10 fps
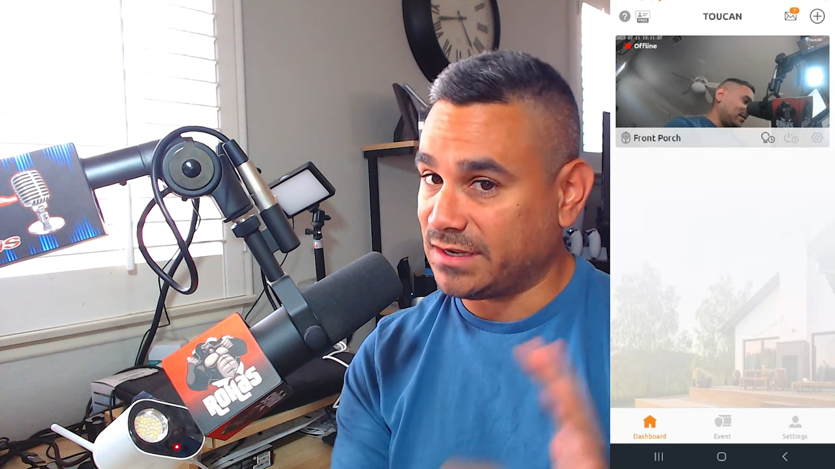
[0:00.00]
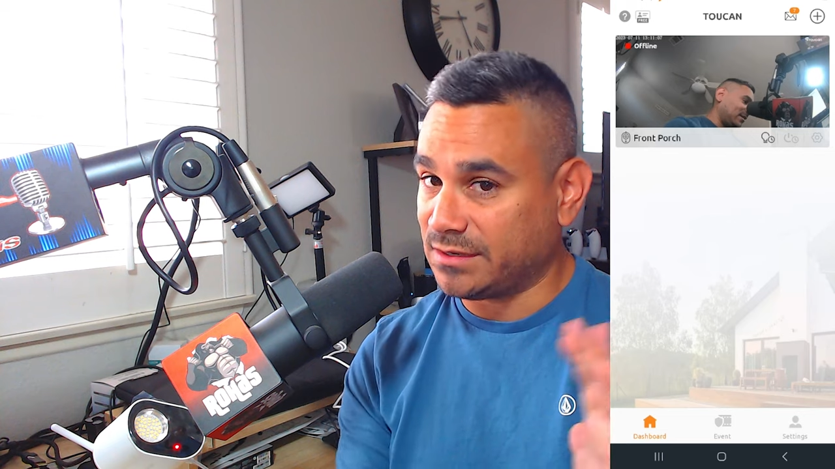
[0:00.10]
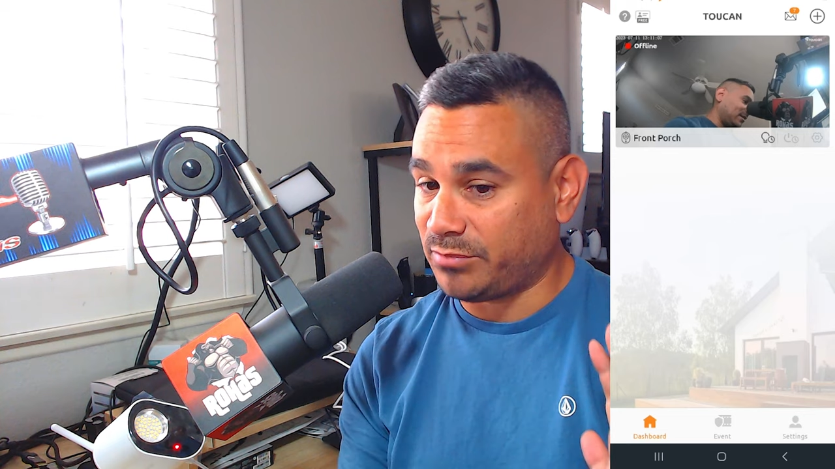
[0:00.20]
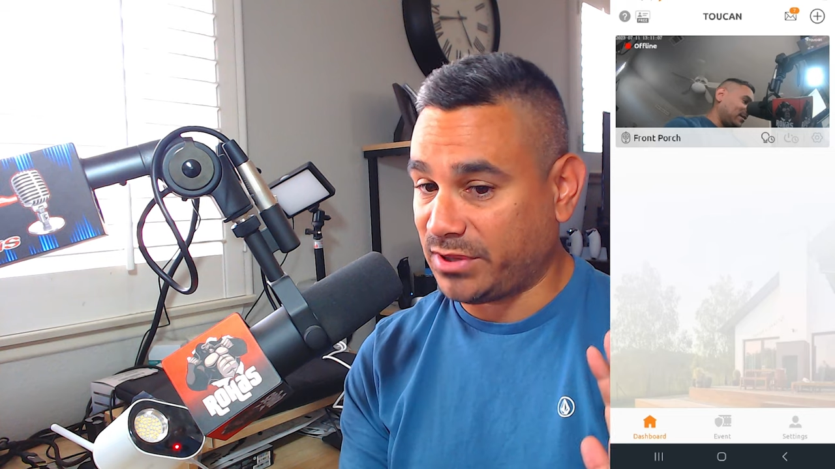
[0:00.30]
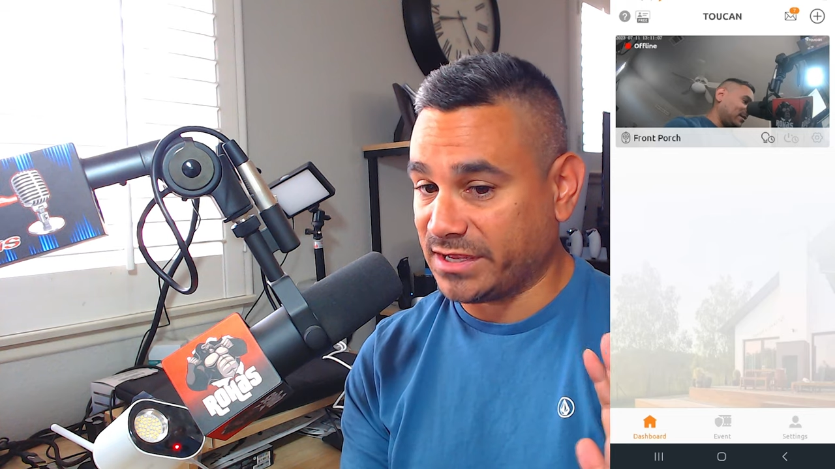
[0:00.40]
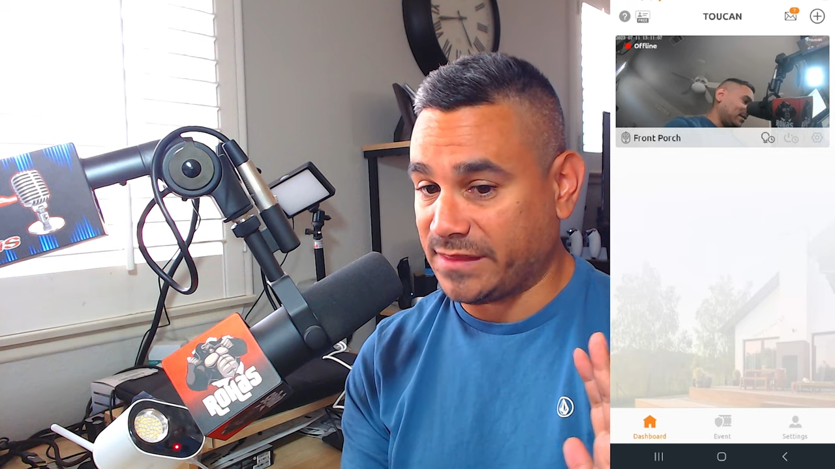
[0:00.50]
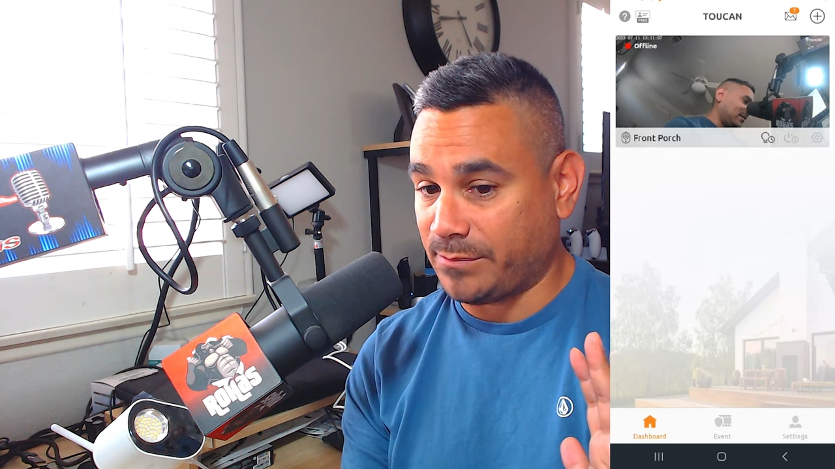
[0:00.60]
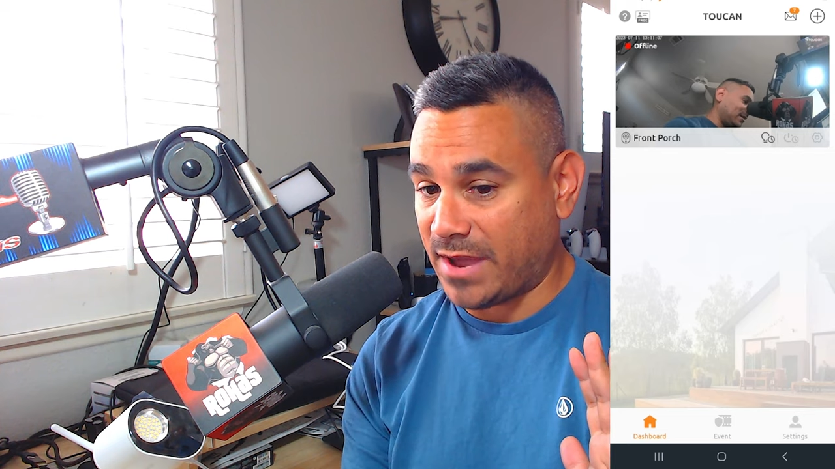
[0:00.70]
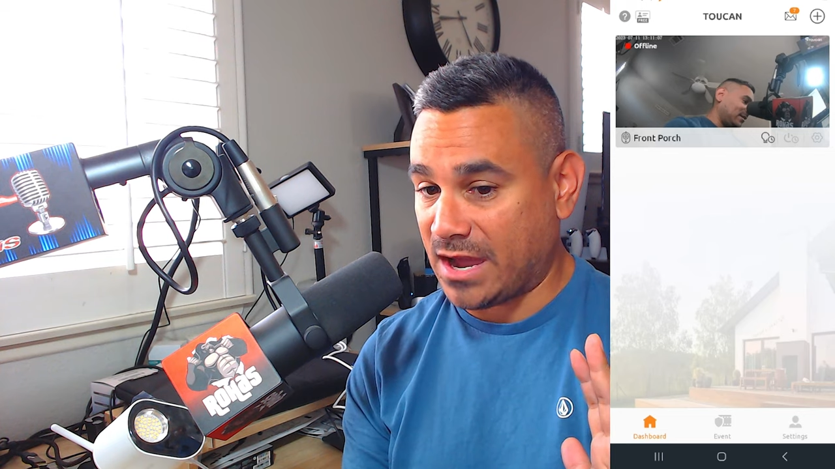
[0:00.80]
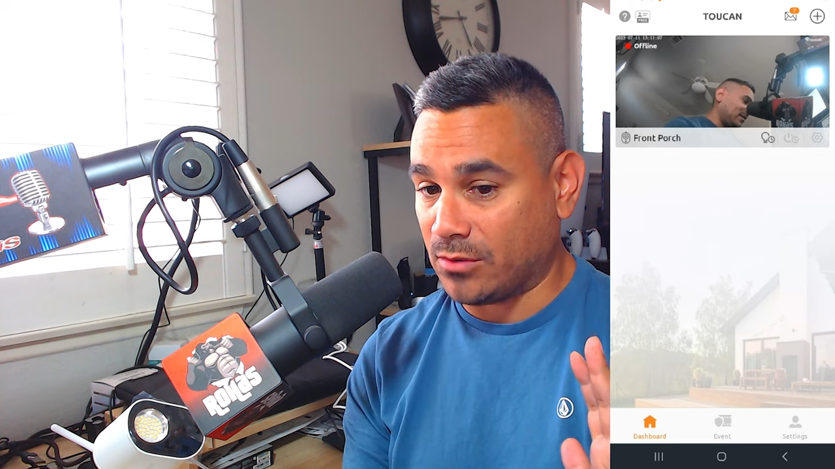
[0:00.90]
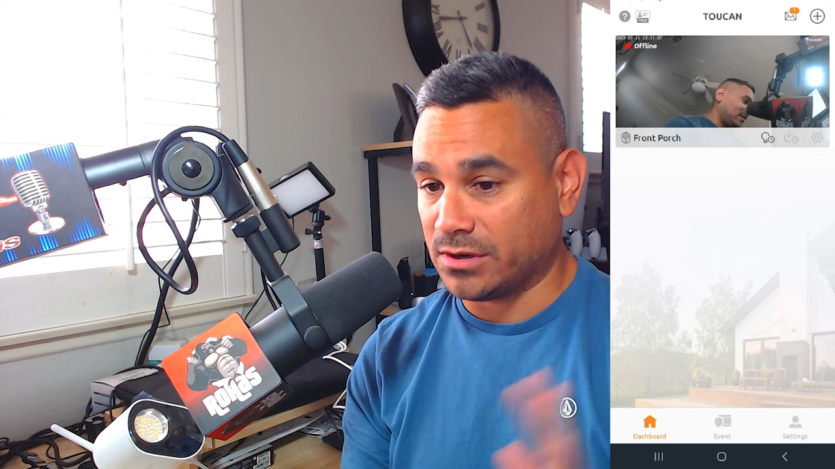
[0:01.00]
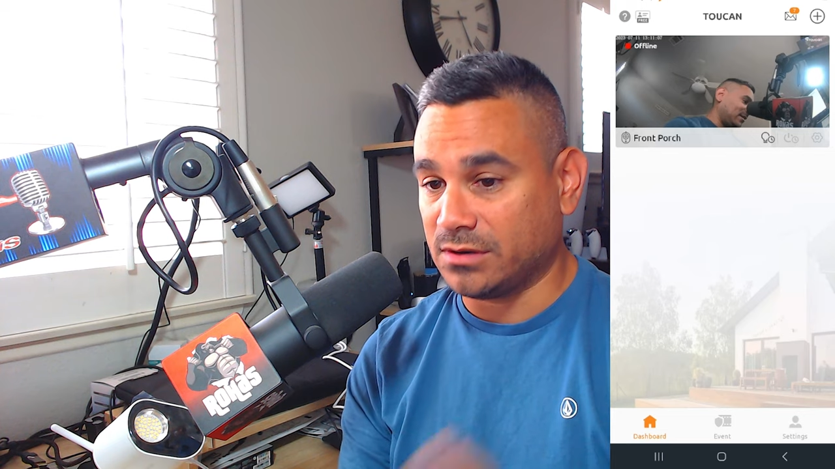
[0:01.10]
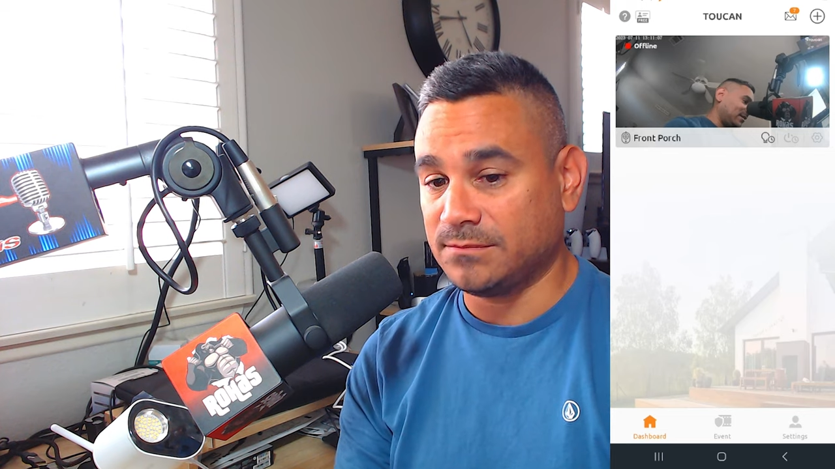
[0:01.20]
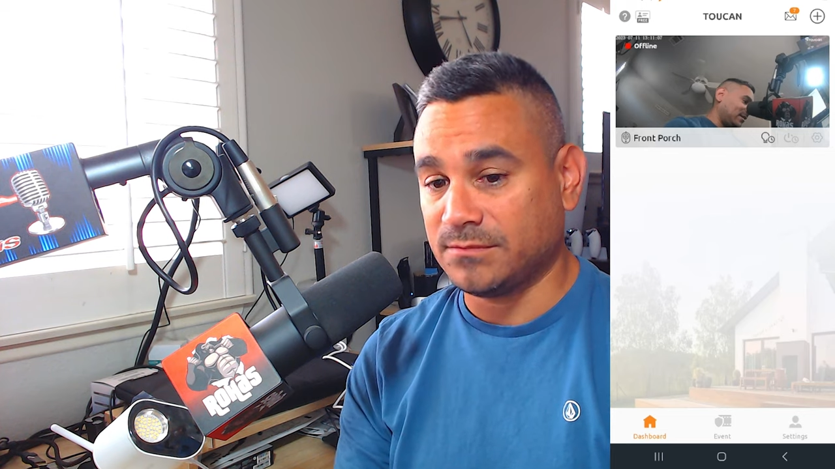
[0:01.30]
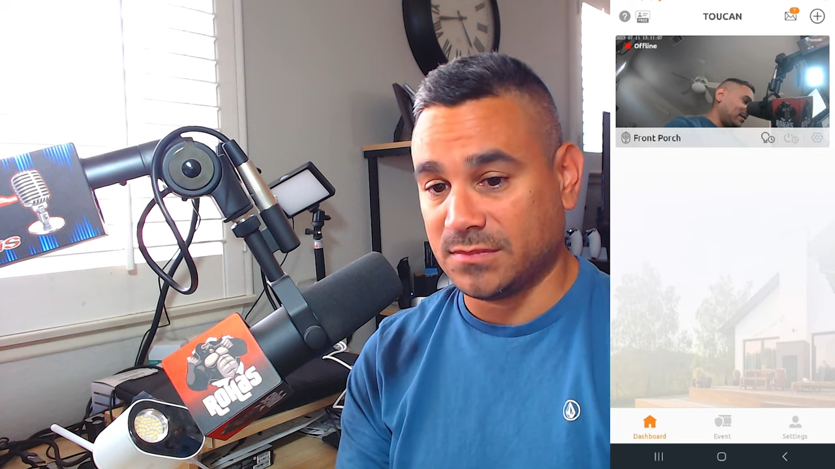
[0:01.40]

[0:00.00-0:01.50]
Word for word: unplugging the power